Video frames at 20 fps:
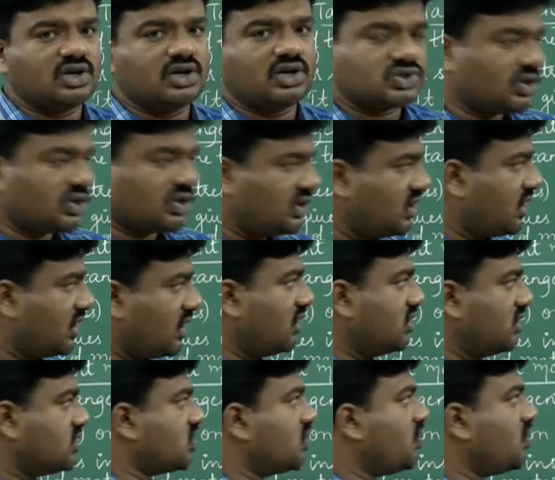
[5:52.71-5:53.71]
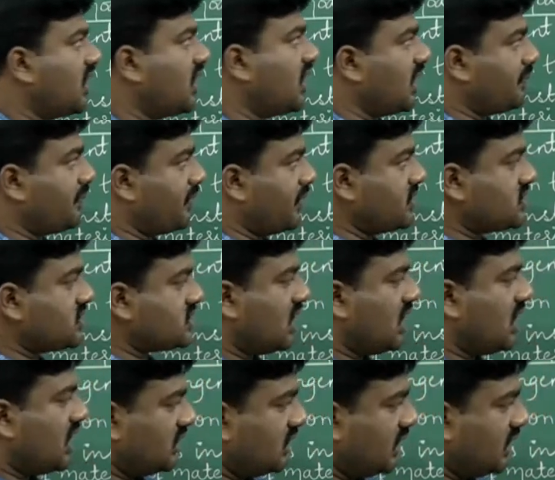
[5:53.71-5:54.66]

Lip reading: So here also what happens,